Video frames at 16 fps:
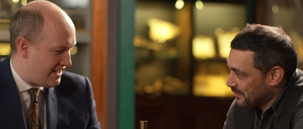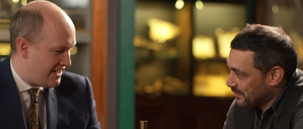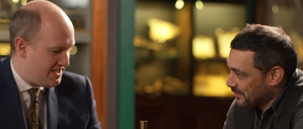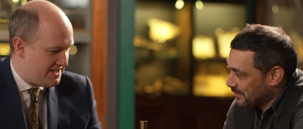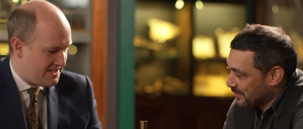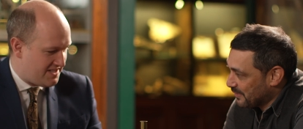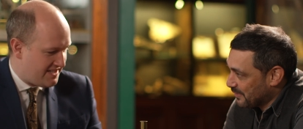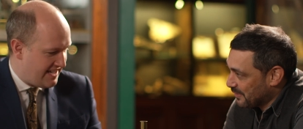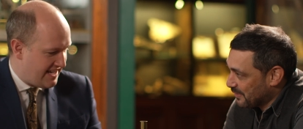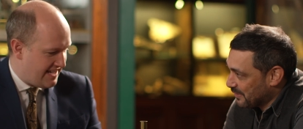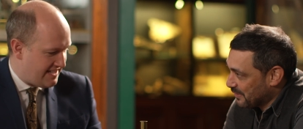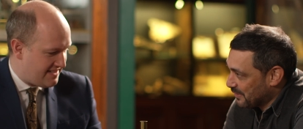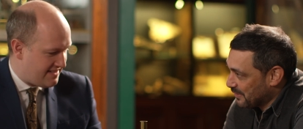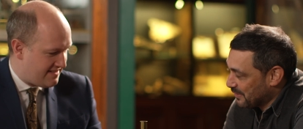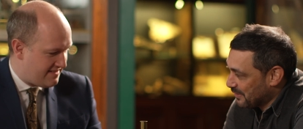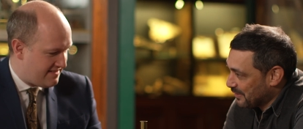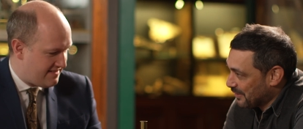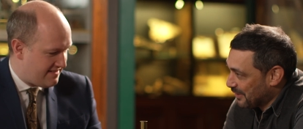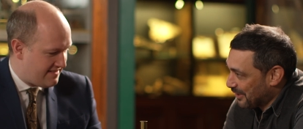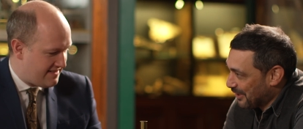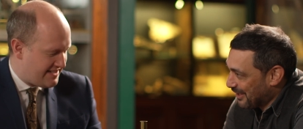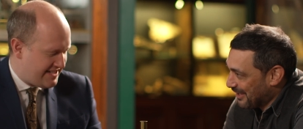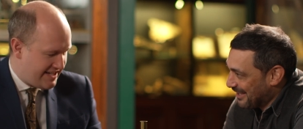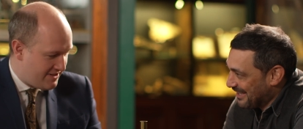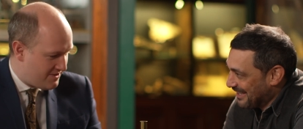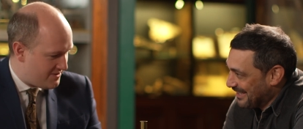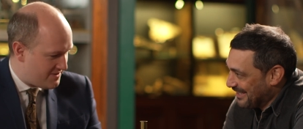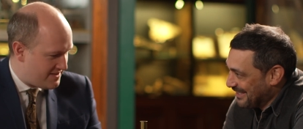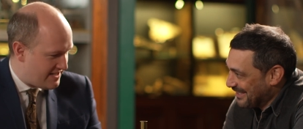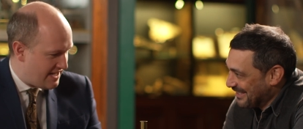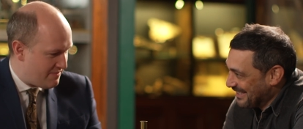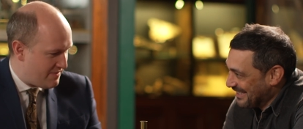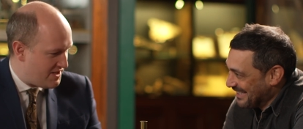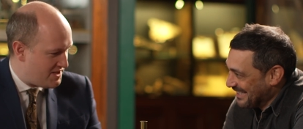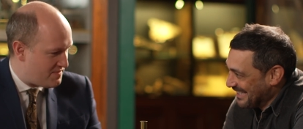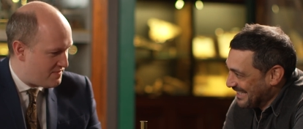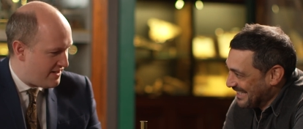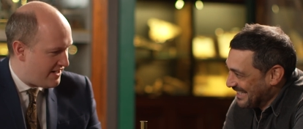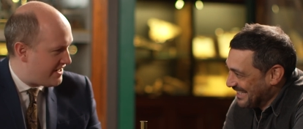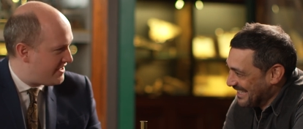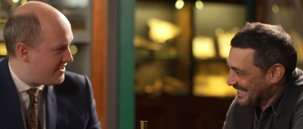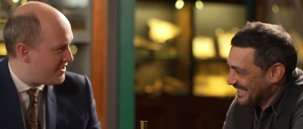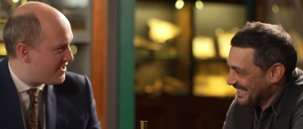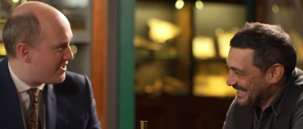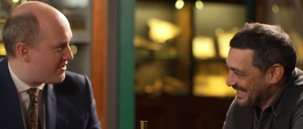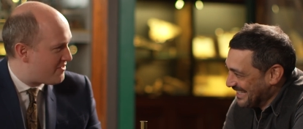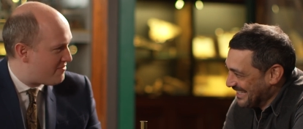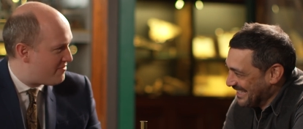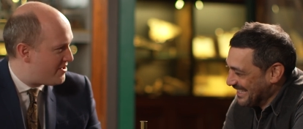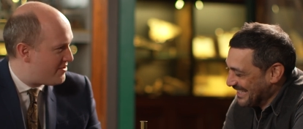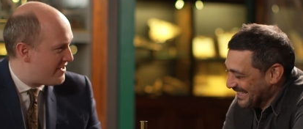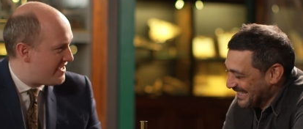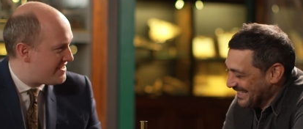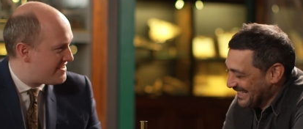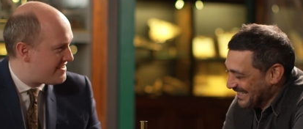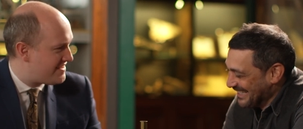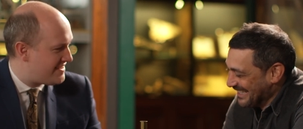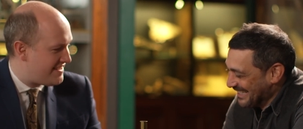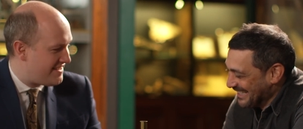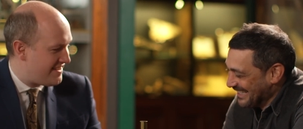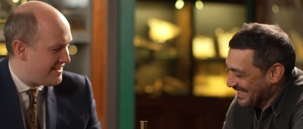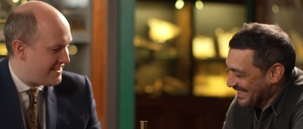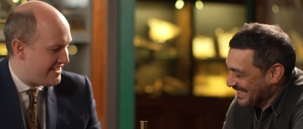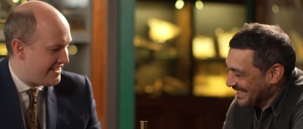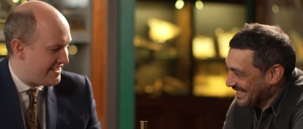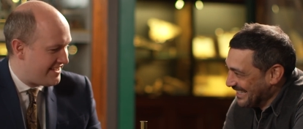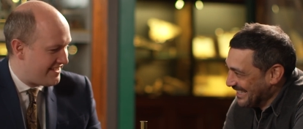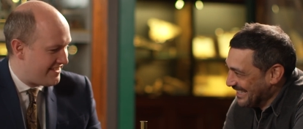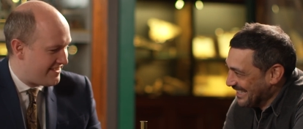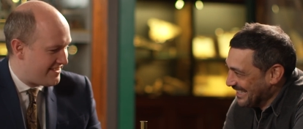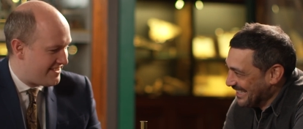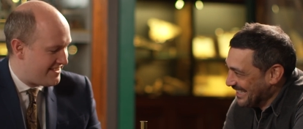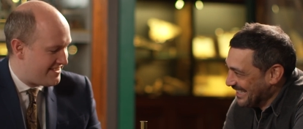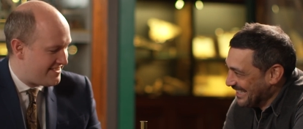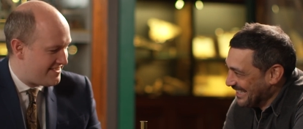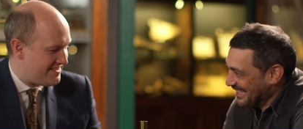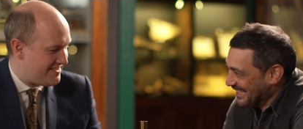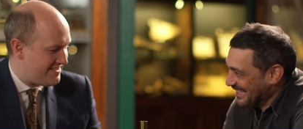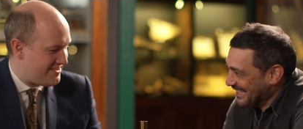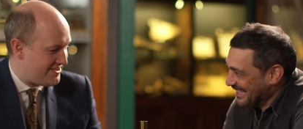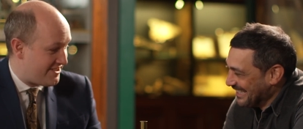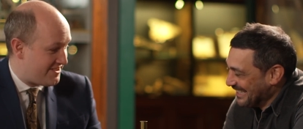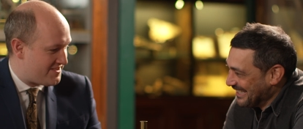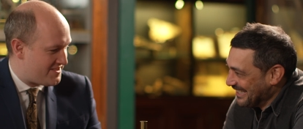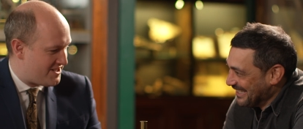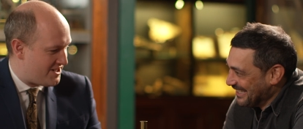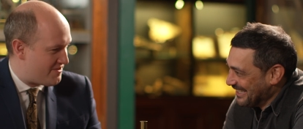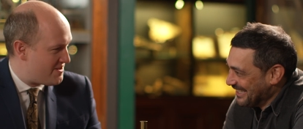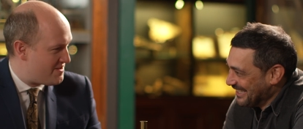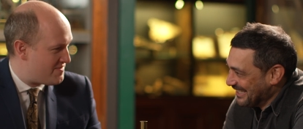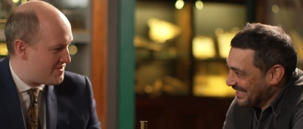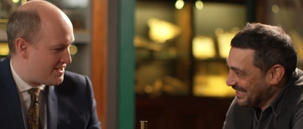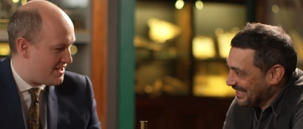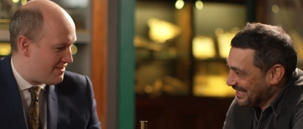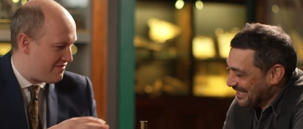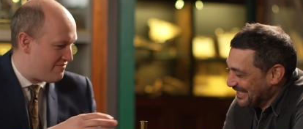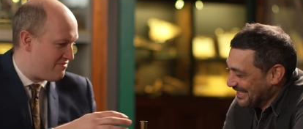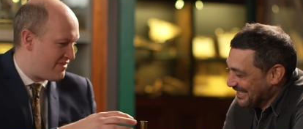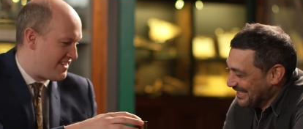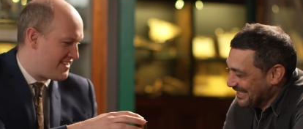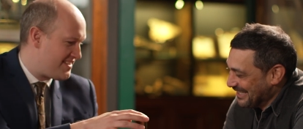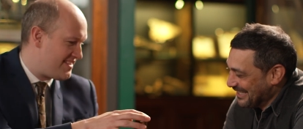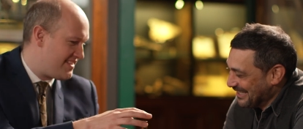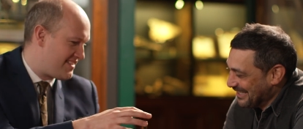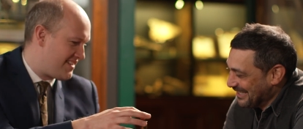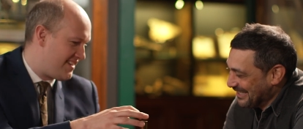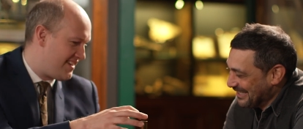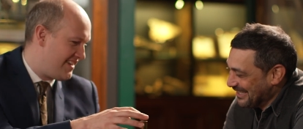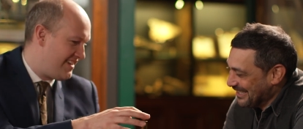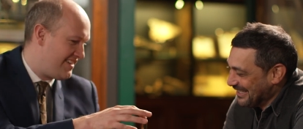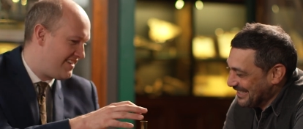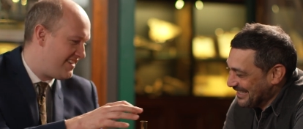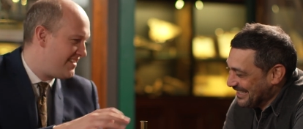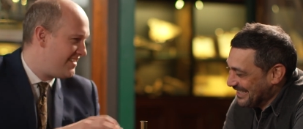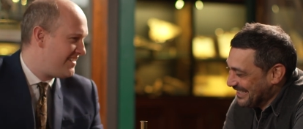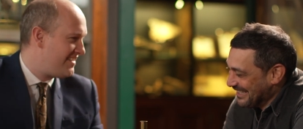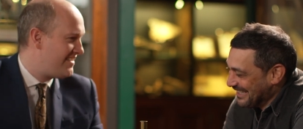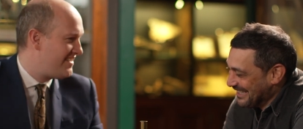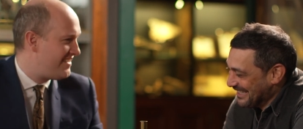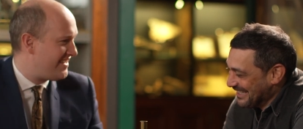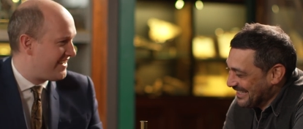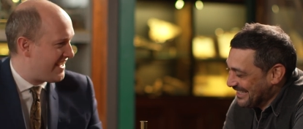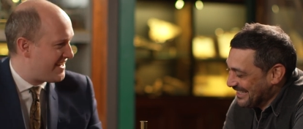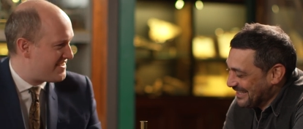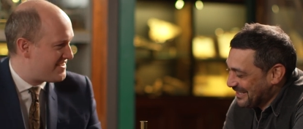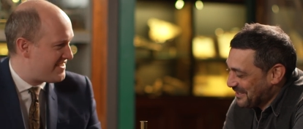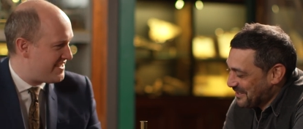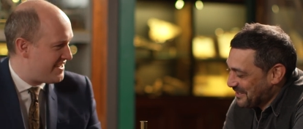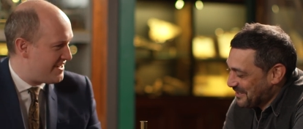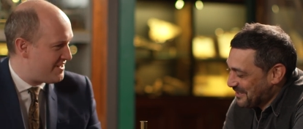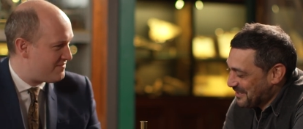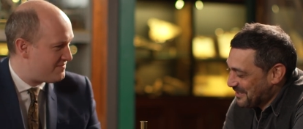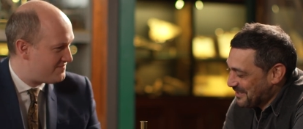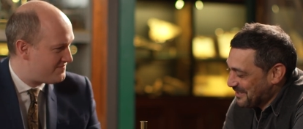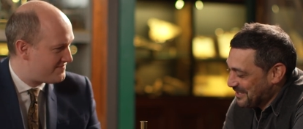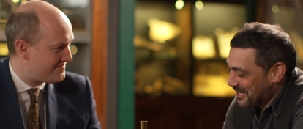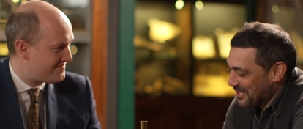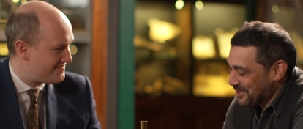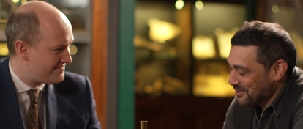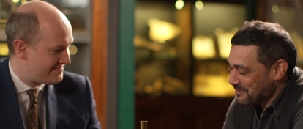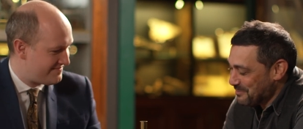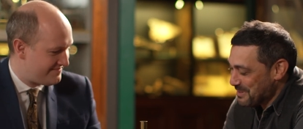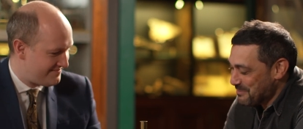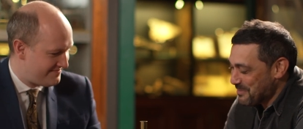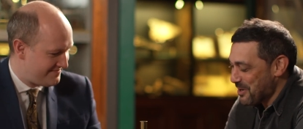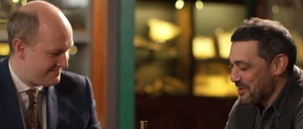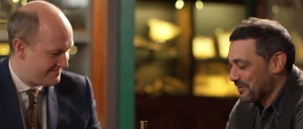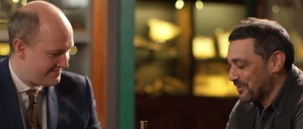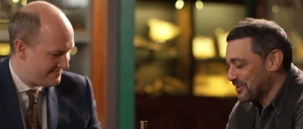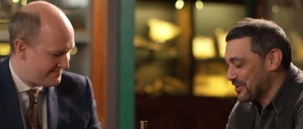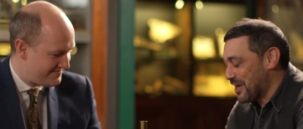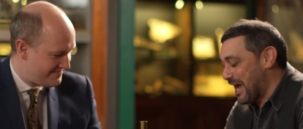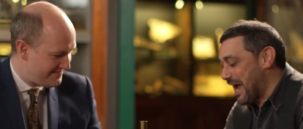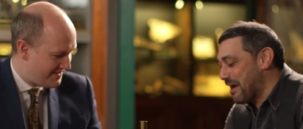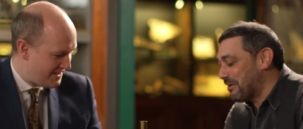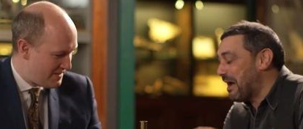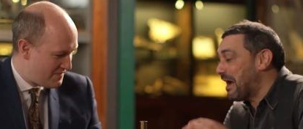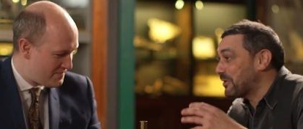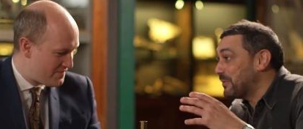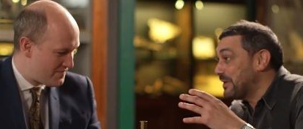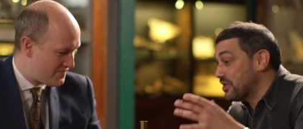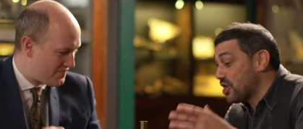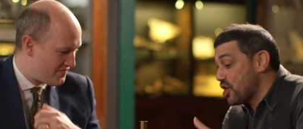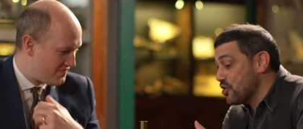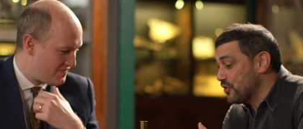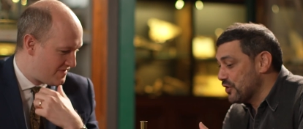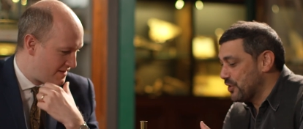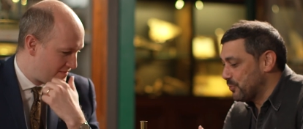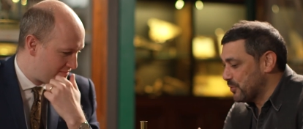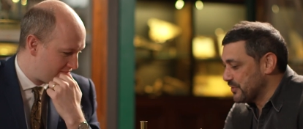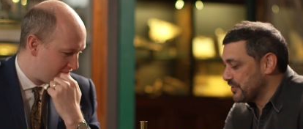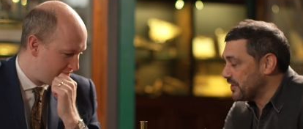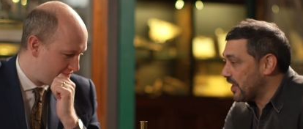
Speaker 1: I just get tingles down my spine looking through it, thinking that Charles Darwin himself pressed his eye against it here. Yeah, you and me both. How, how do we know that it was